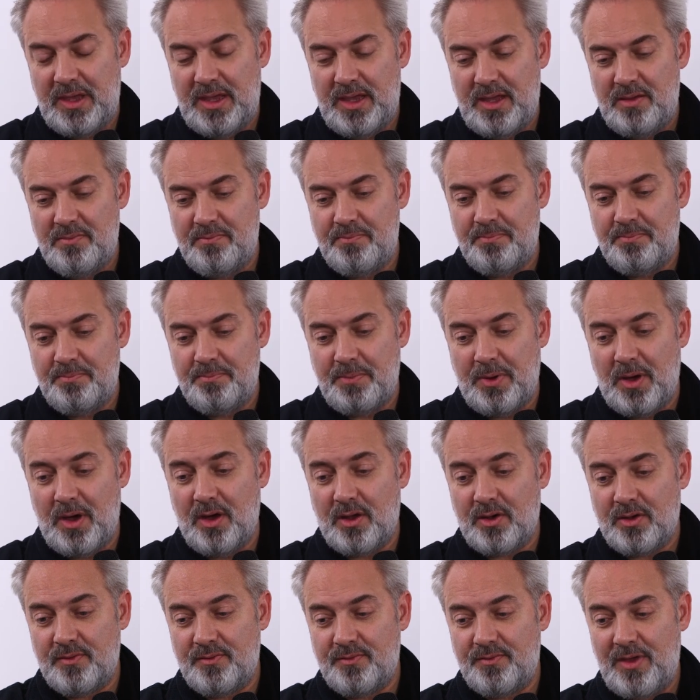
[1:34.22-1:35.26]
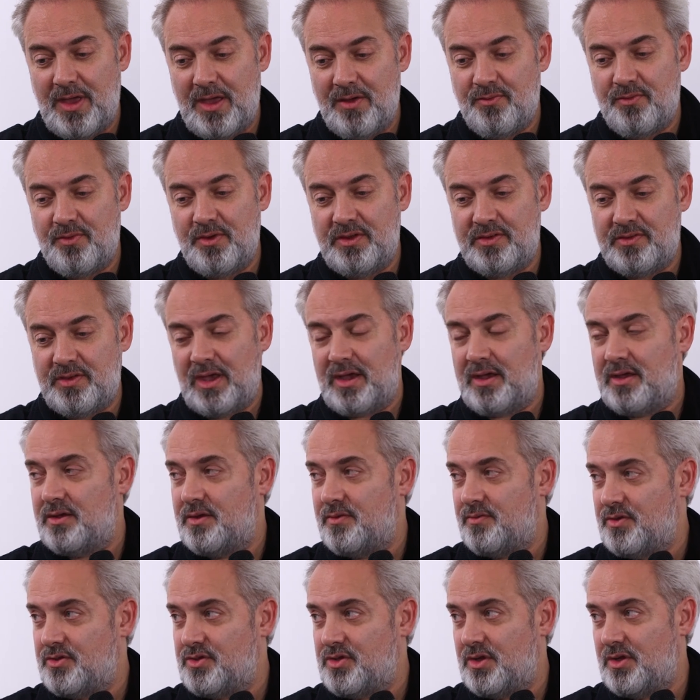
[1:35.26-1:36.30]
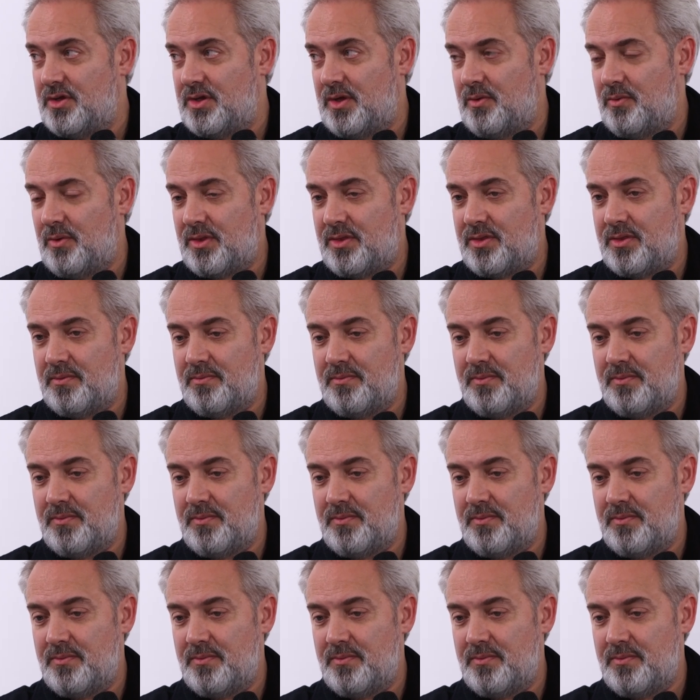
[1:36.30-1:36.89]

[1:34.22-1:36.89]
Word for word: be part of every second of the journey yeah. with